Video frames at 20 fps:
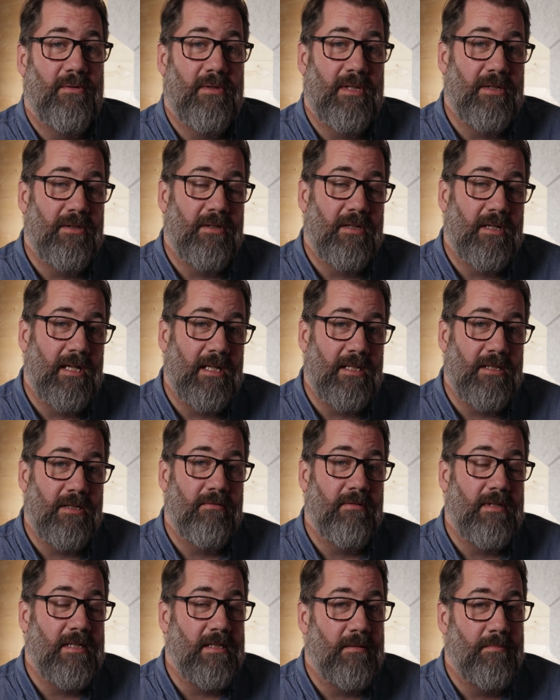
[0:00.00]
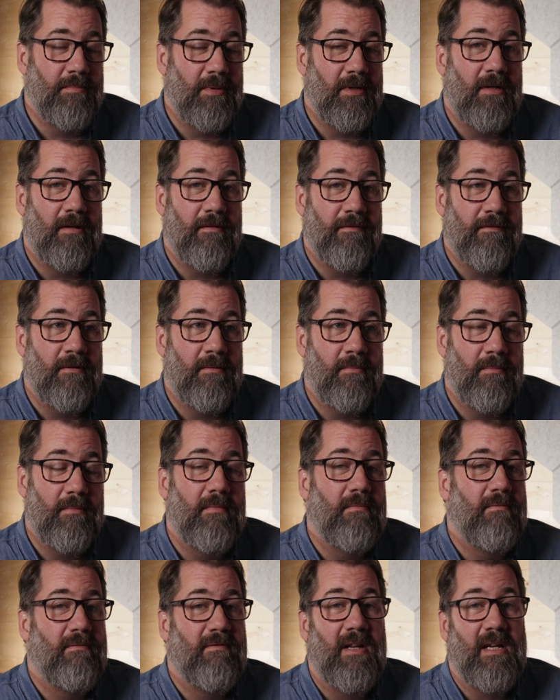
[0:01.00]
all the other categories apart from
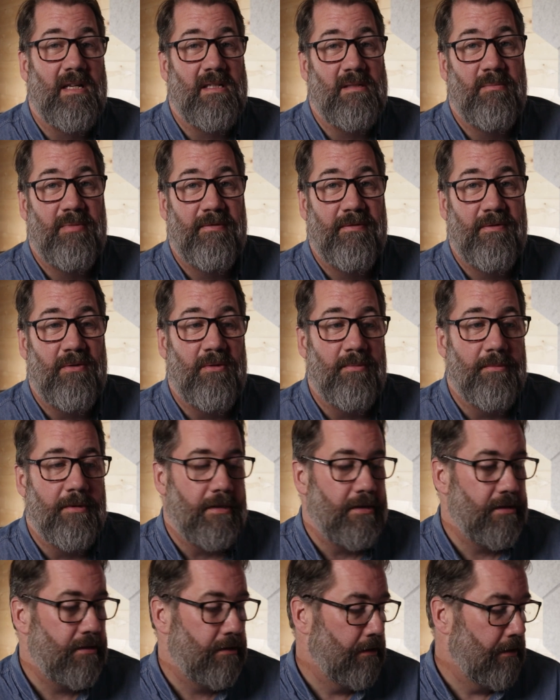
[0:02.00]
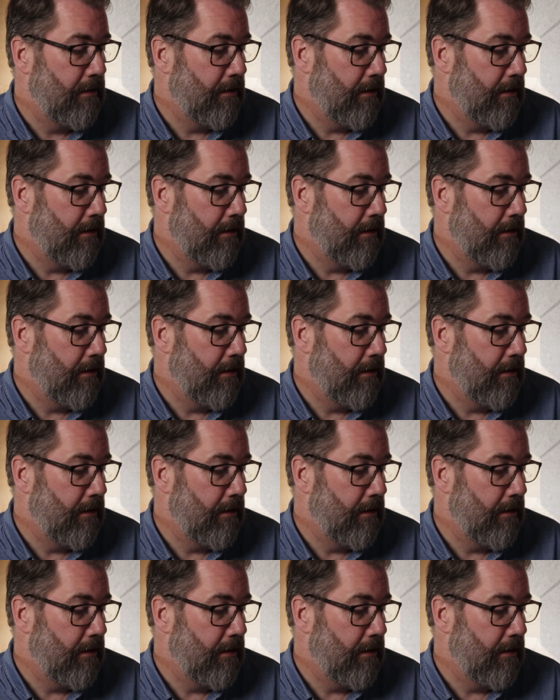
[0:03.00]
flex and performance.